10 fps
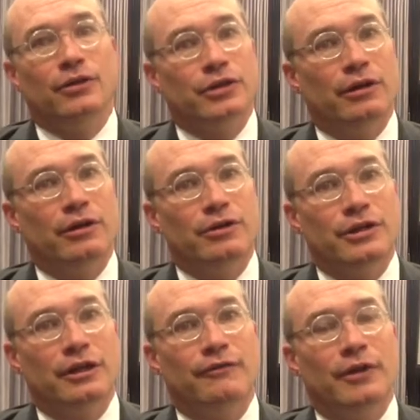those carriers
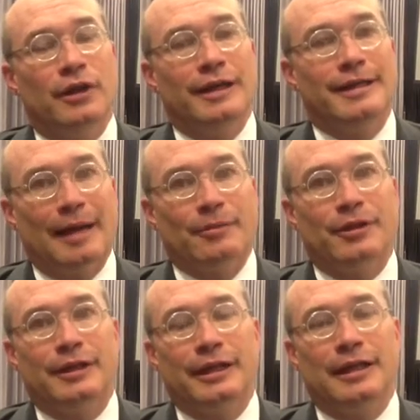that have
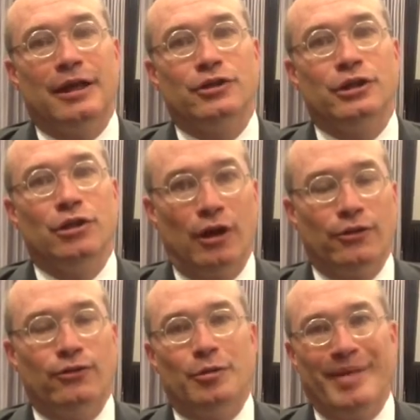adopted the technology,
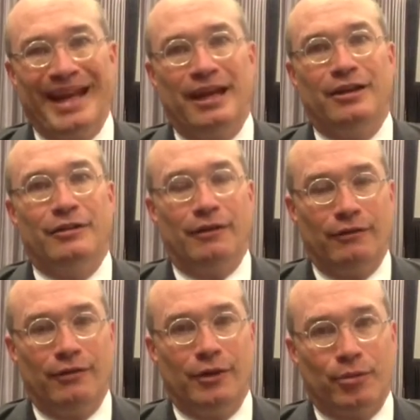gone through the pain
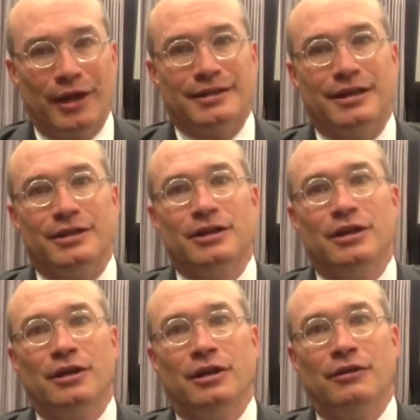of the process
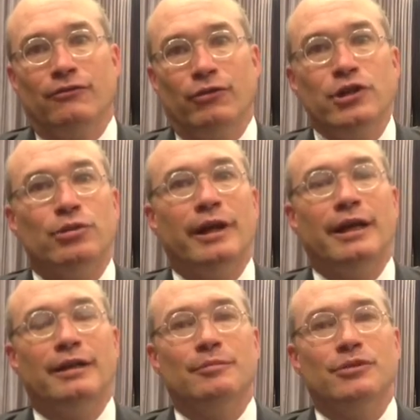of
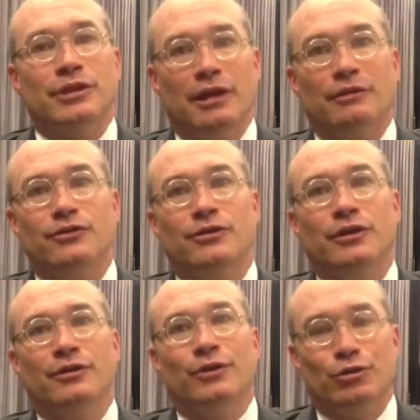retraining themselves,
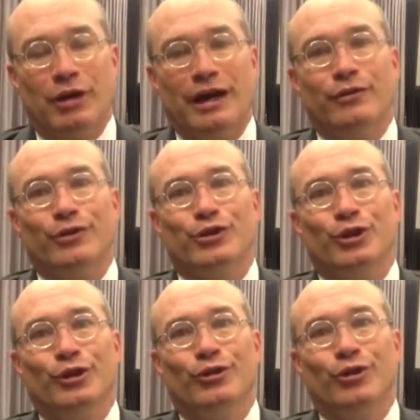their drivers,
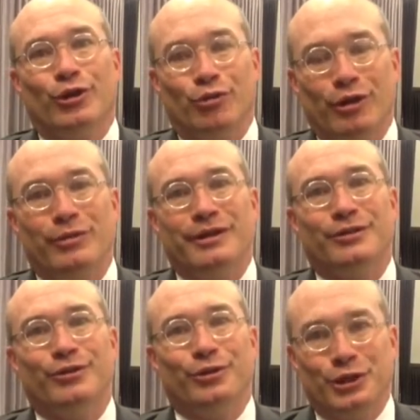their
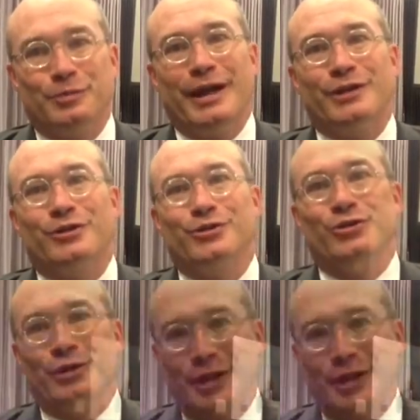equipment, their dispatchers, their